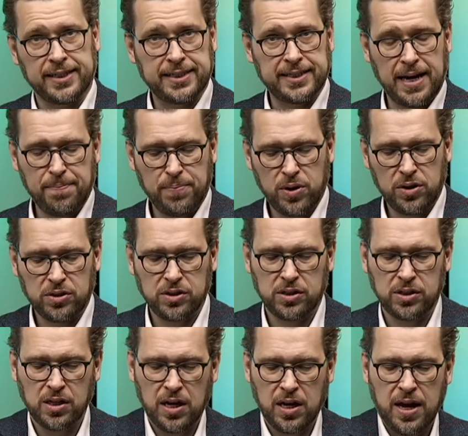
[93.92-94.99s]
in
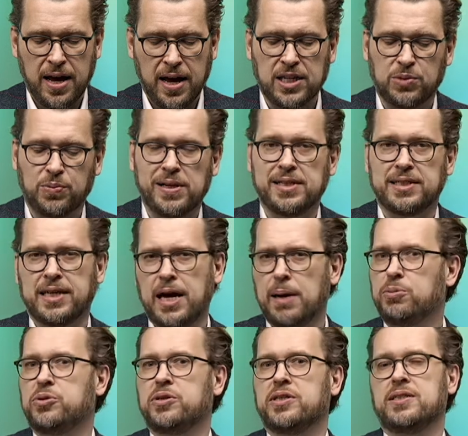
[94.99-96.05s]
sandboxes, as well as
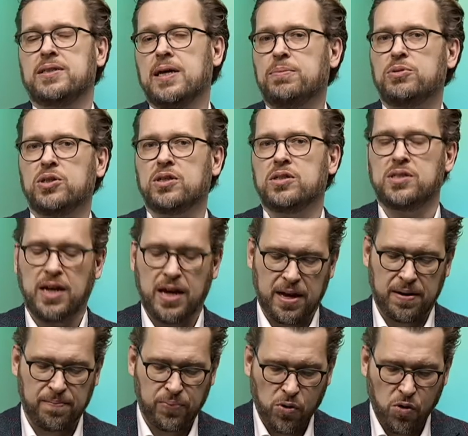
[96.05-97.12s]
capturing snapshots
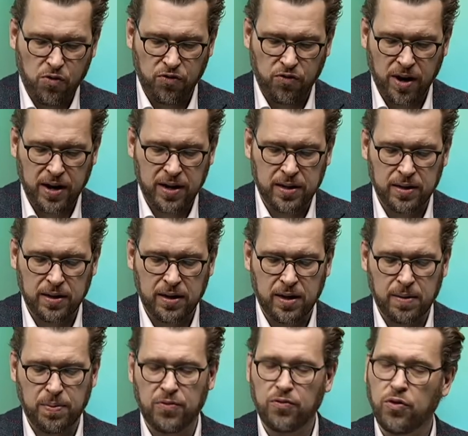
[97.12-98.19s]
and profile
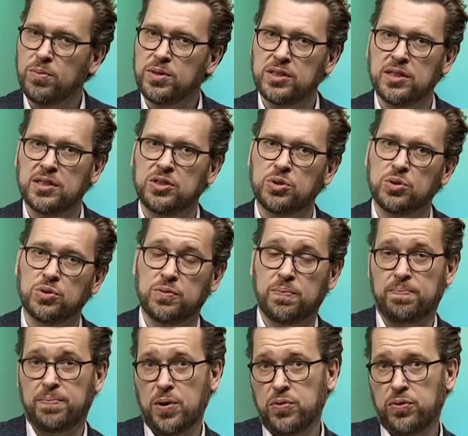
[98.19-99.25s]
performance issues,
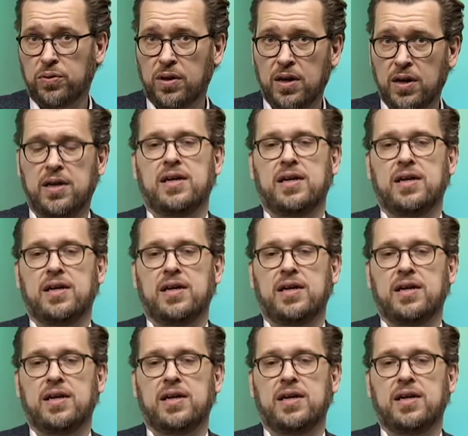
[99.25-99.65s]
both